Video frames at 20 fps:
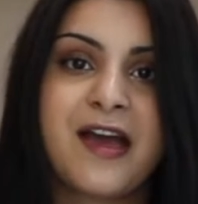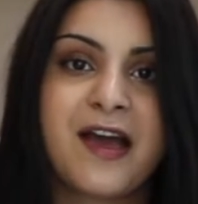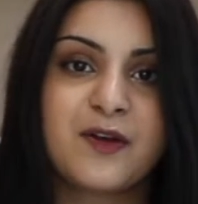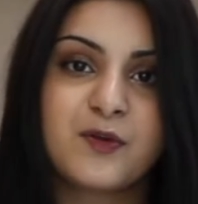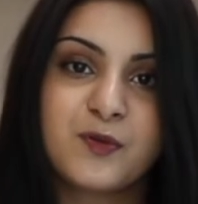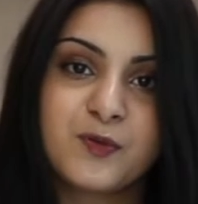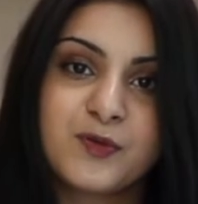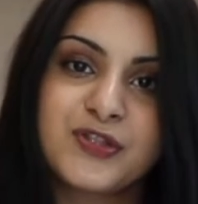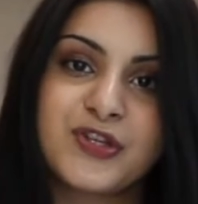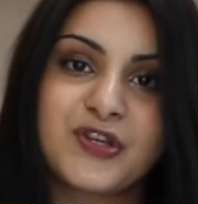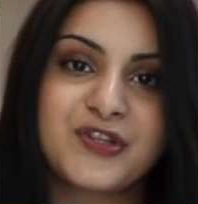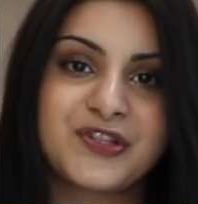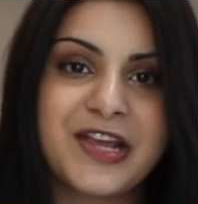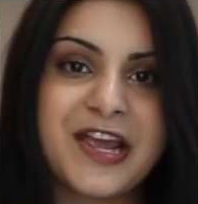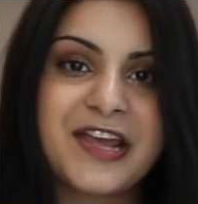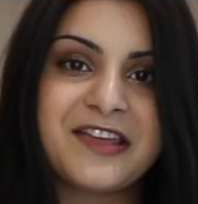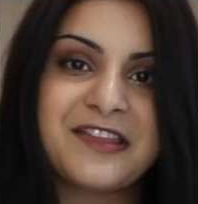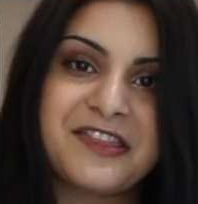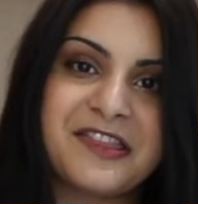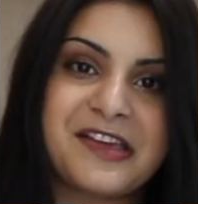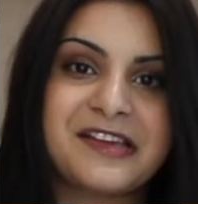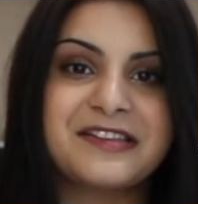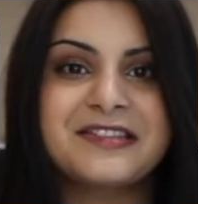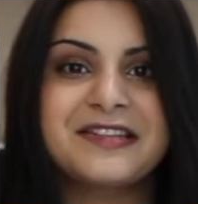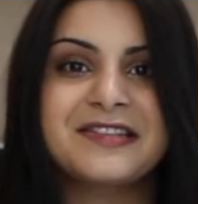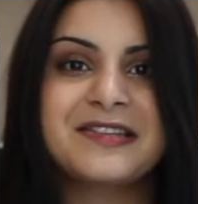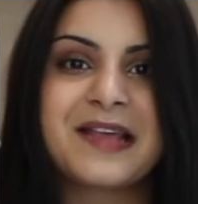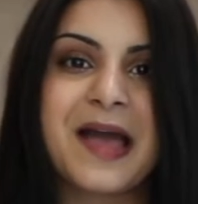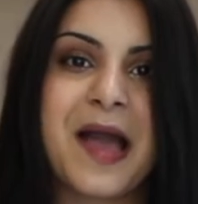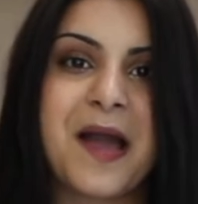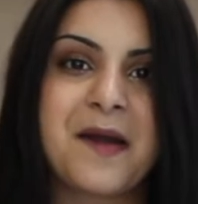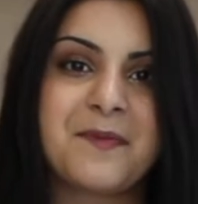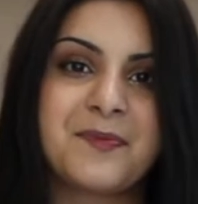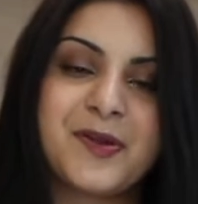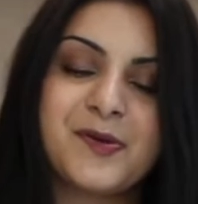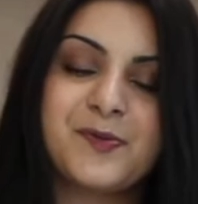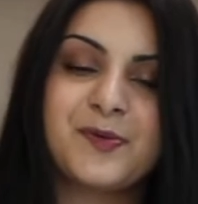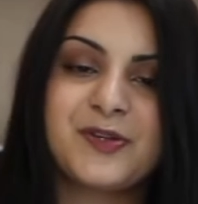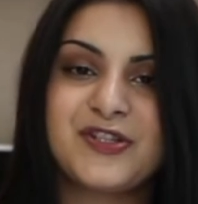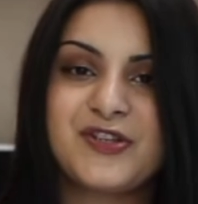and also say that there's this
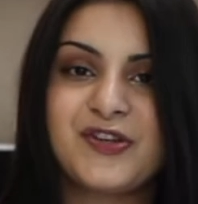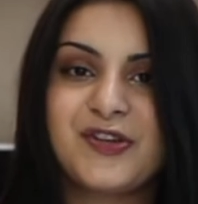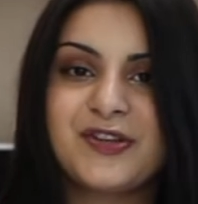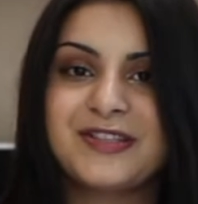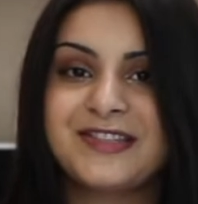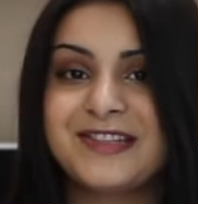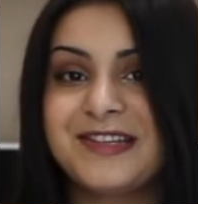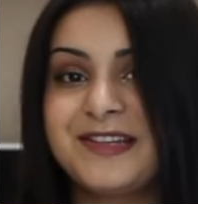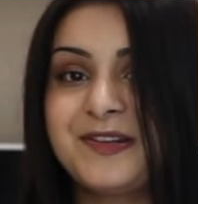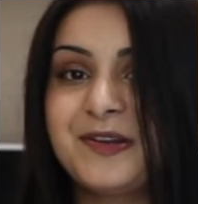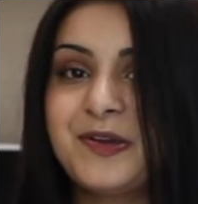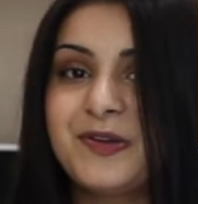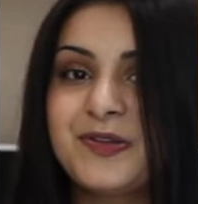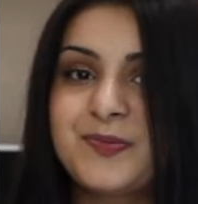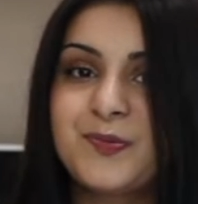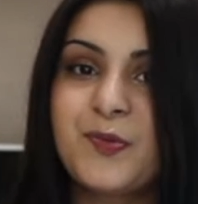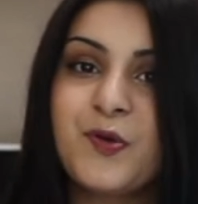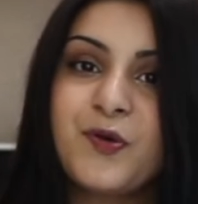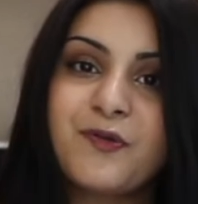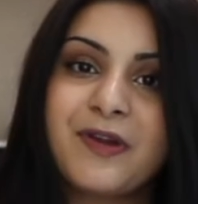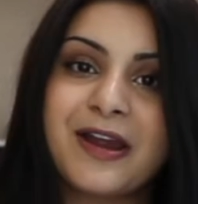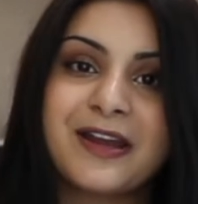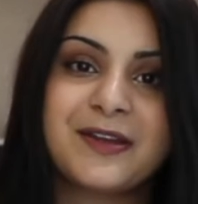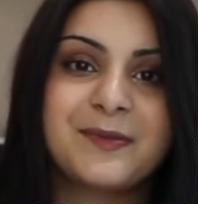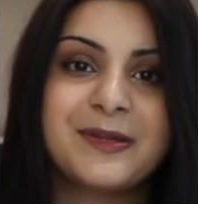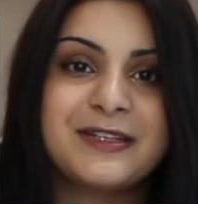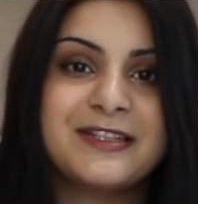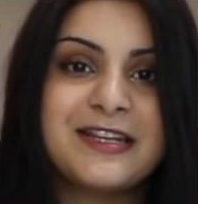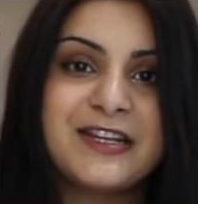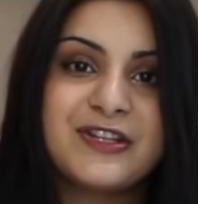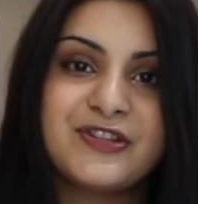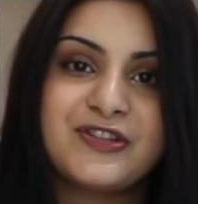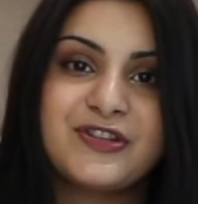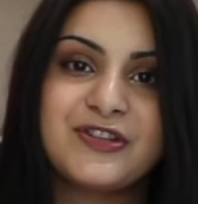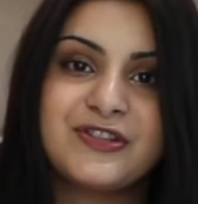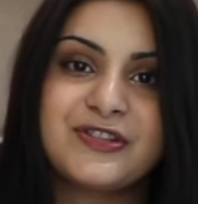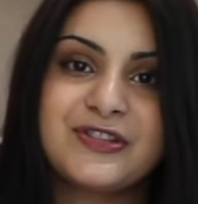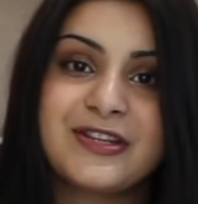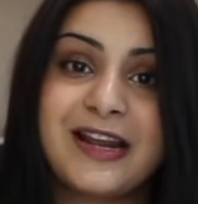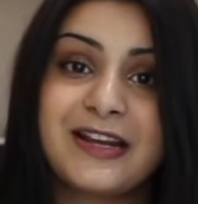app in which you can see loads more
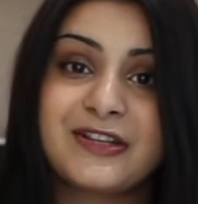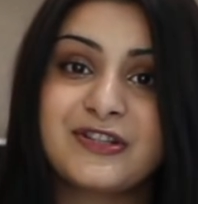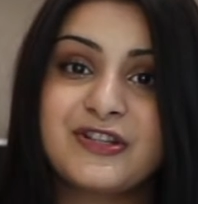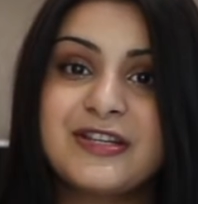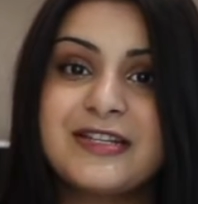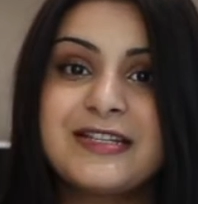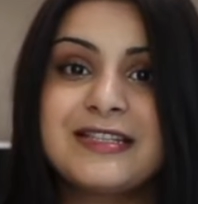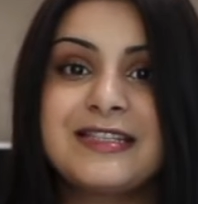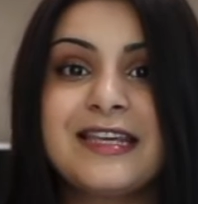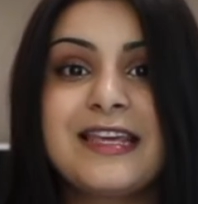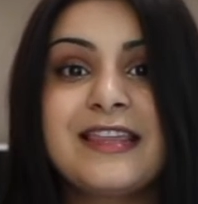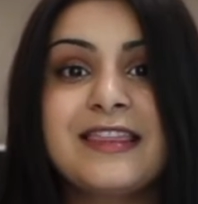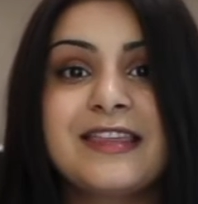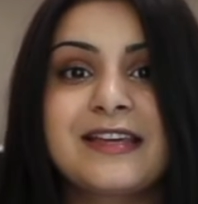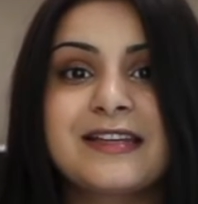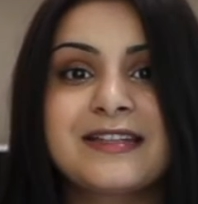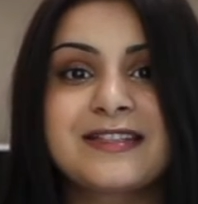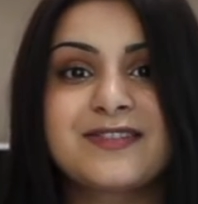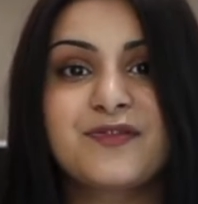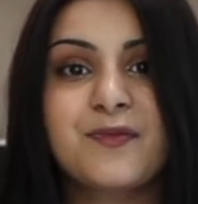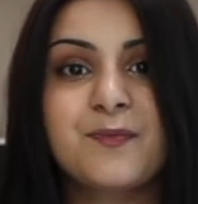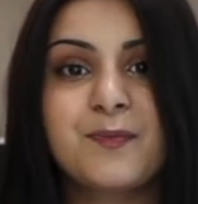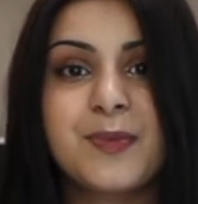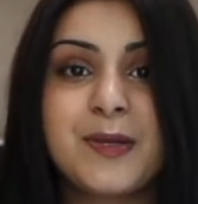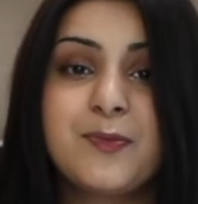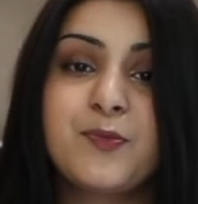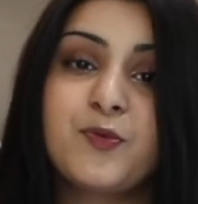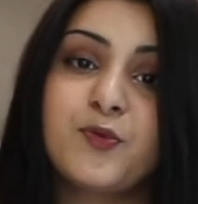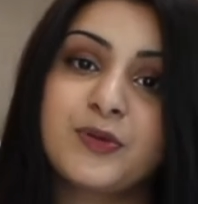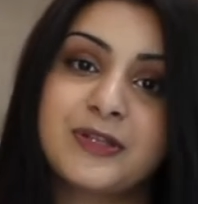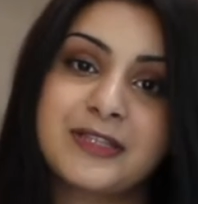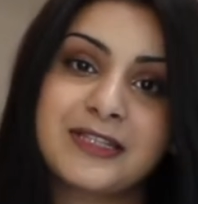recommendations and actually see things from people with